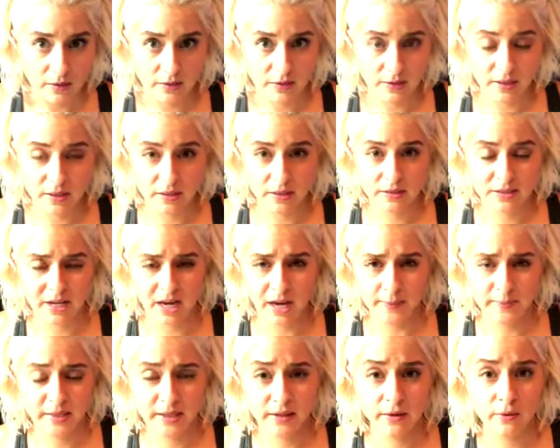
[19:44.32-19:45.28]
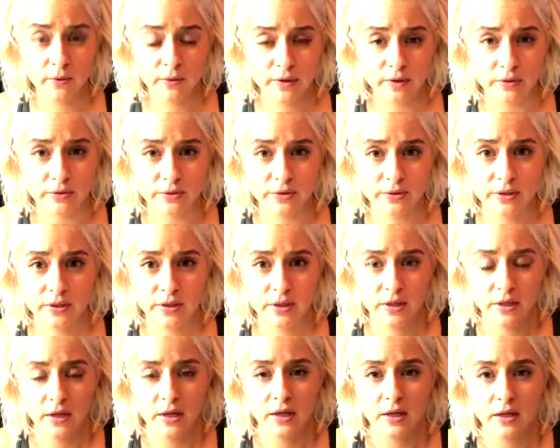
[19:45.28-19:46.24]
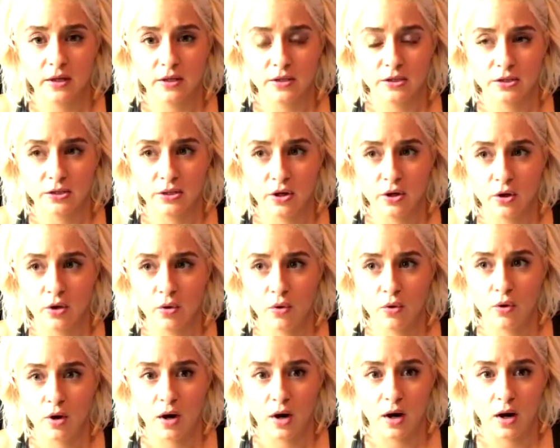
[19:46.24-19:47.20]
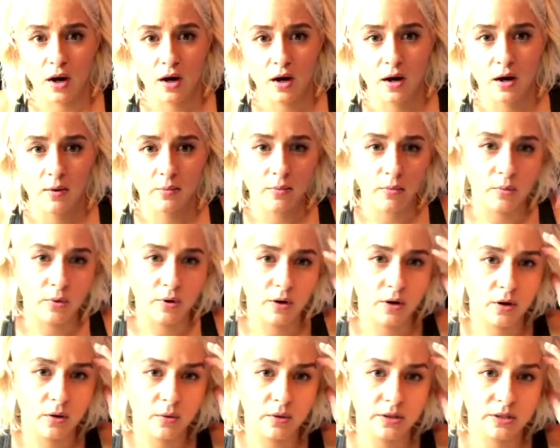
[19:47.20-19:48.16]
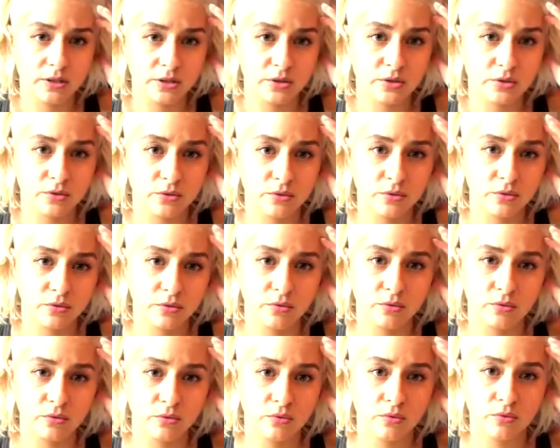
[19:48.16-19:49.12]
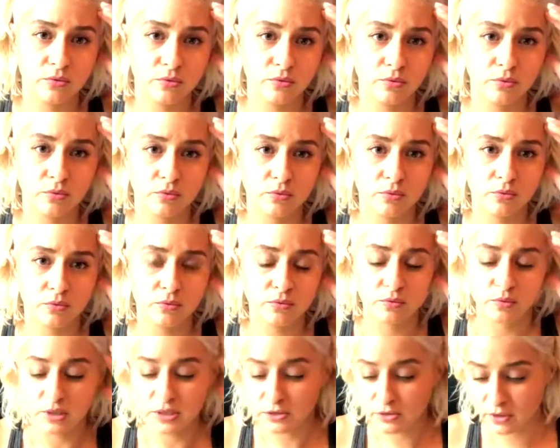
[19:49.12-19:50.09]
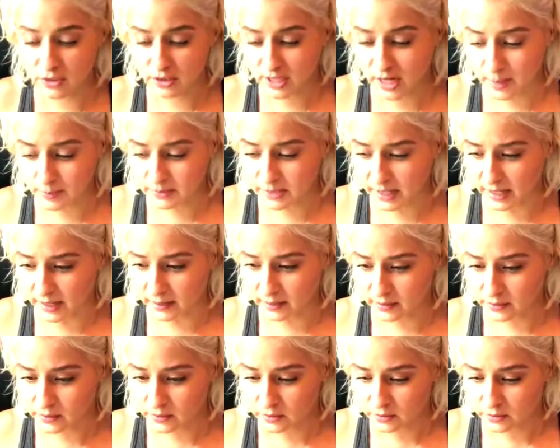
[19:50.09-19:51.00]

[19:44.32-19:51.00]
the top 10 oils. So we're going to, these are the top 10.